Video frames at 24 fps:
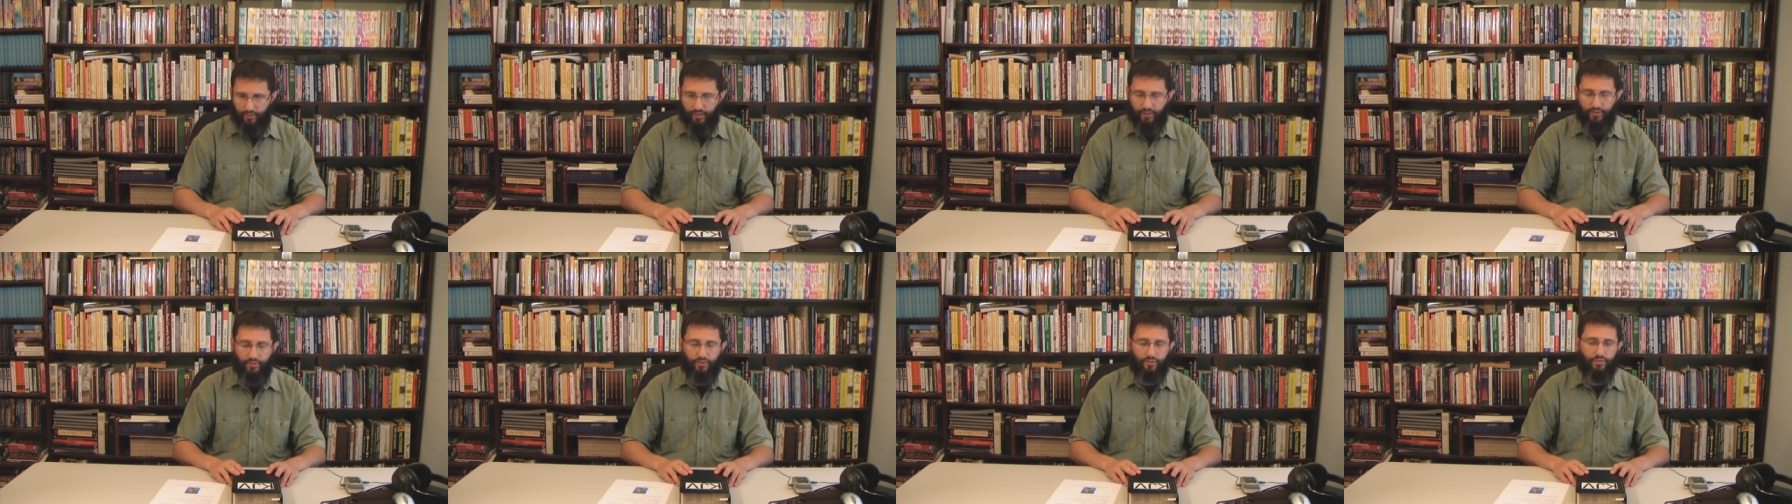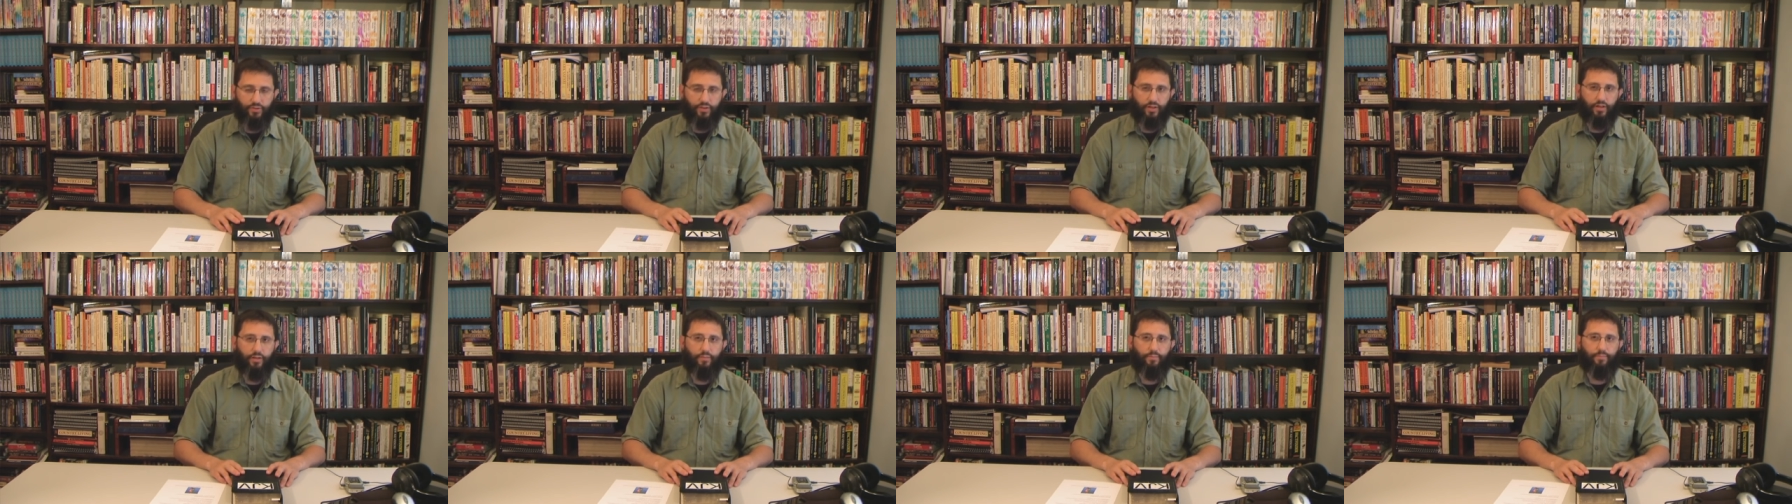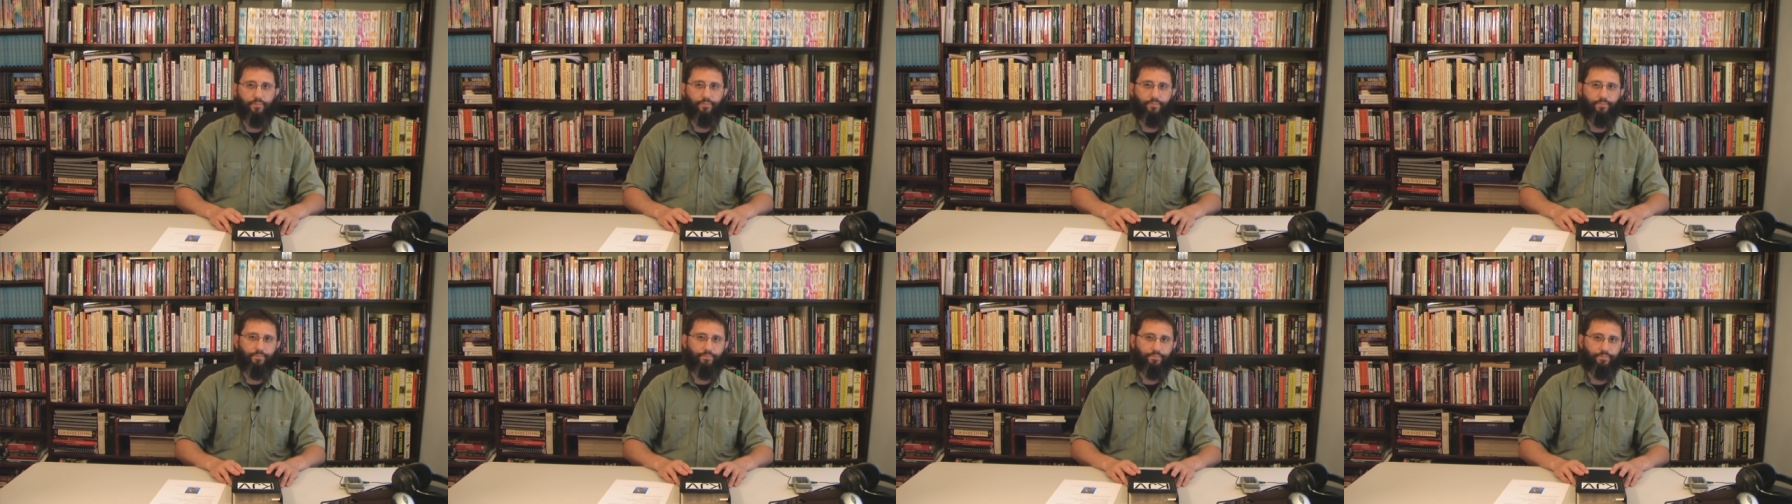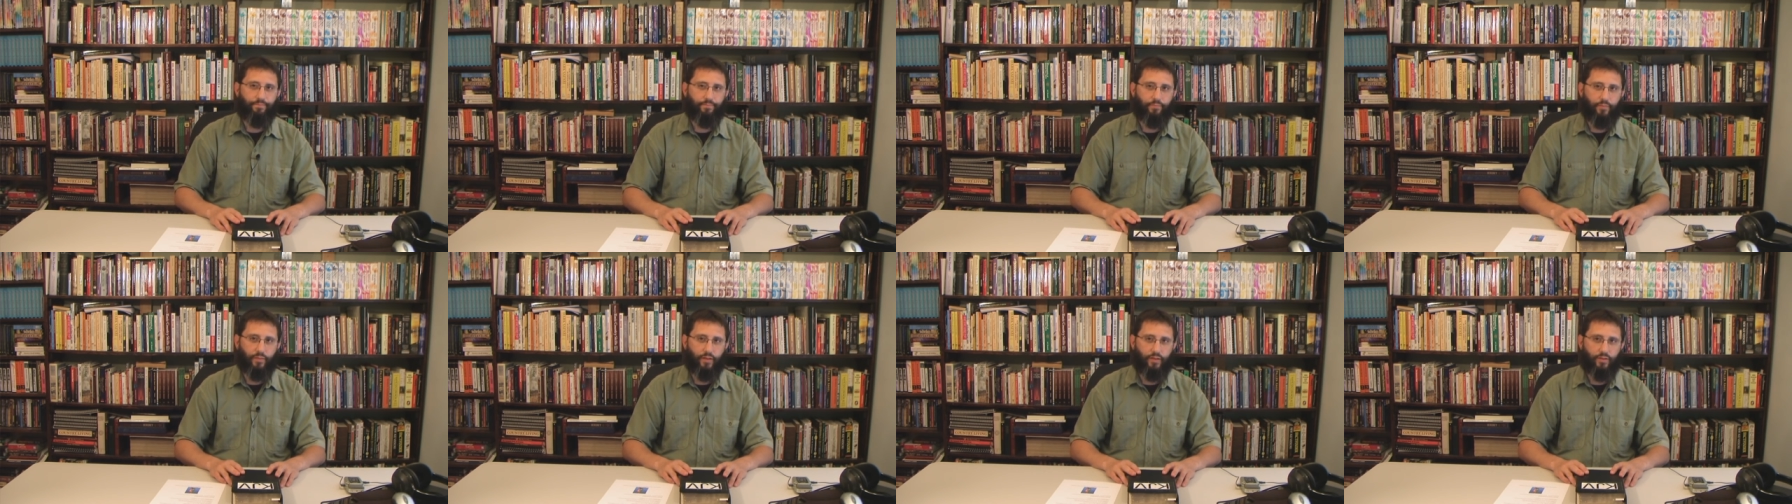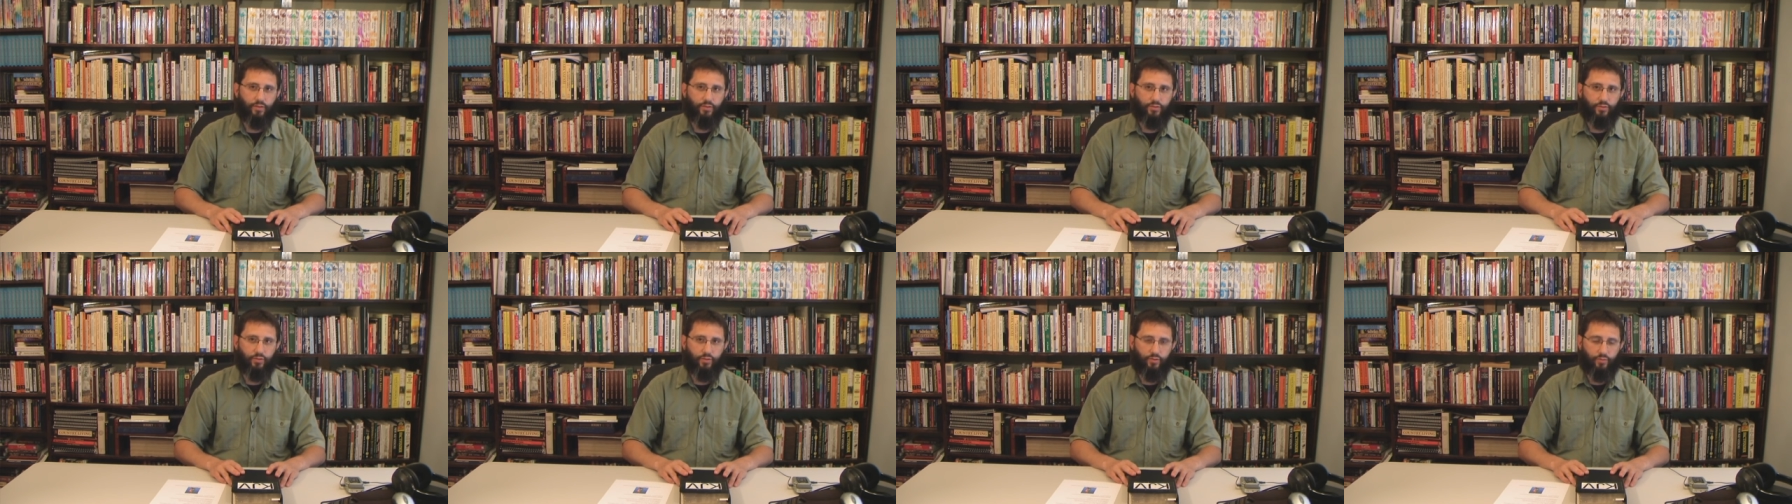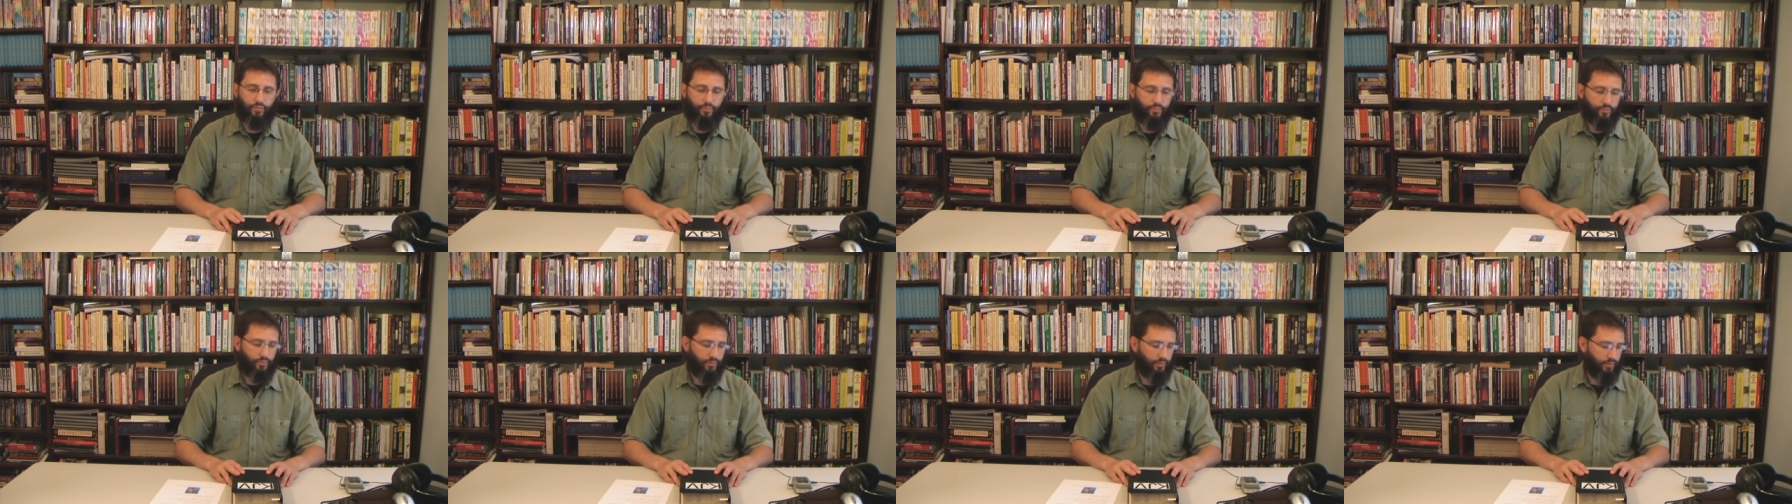That's our job.
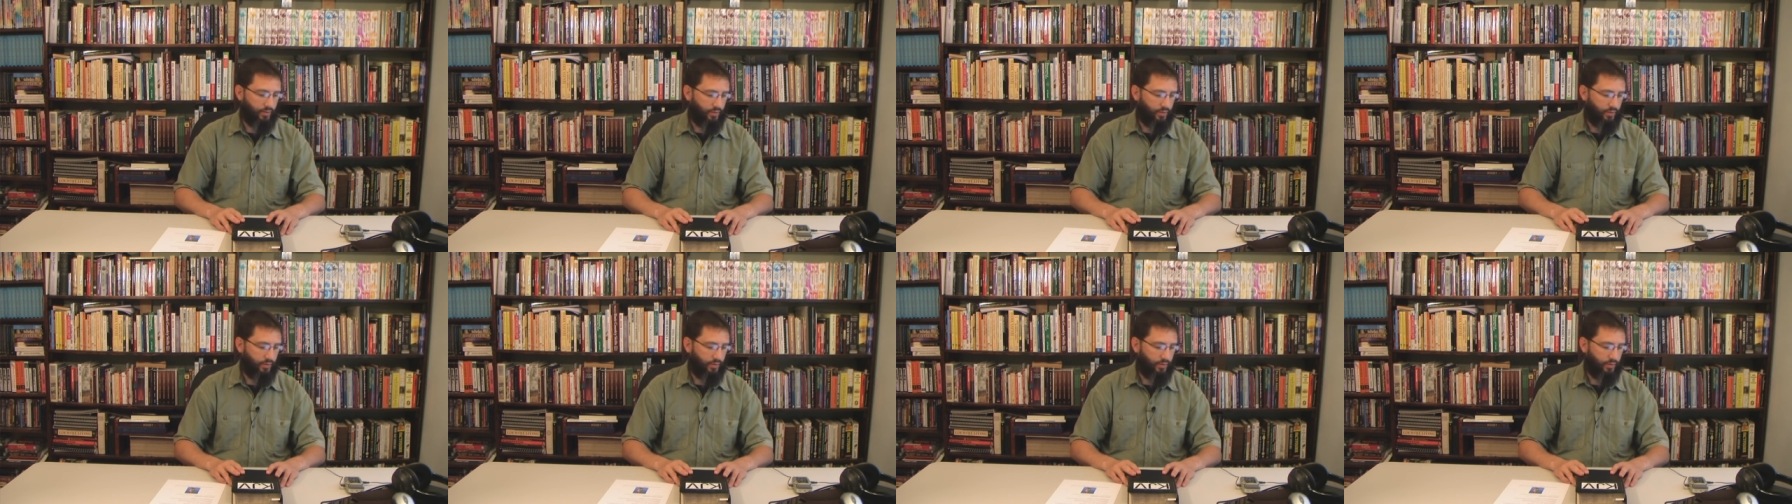So